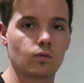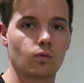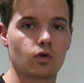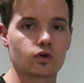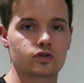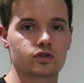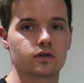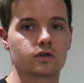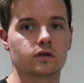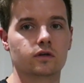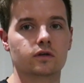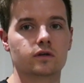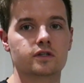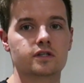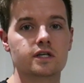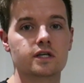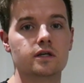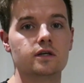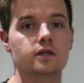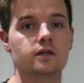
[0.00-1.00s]
Watch the
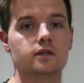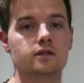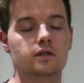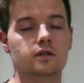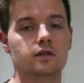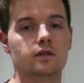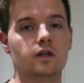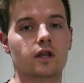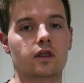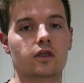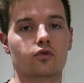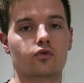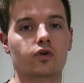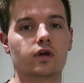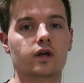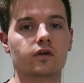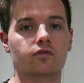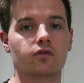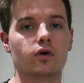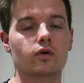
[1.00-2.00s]
season
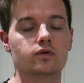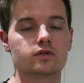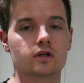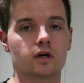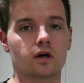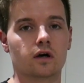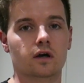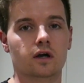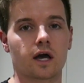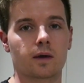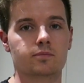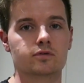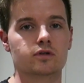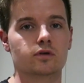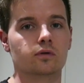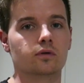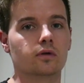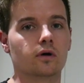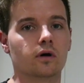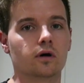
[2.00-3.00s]
3 of Ozark,
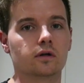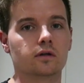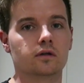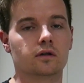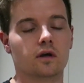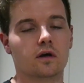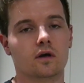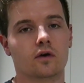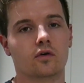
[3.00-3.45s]
episode 9.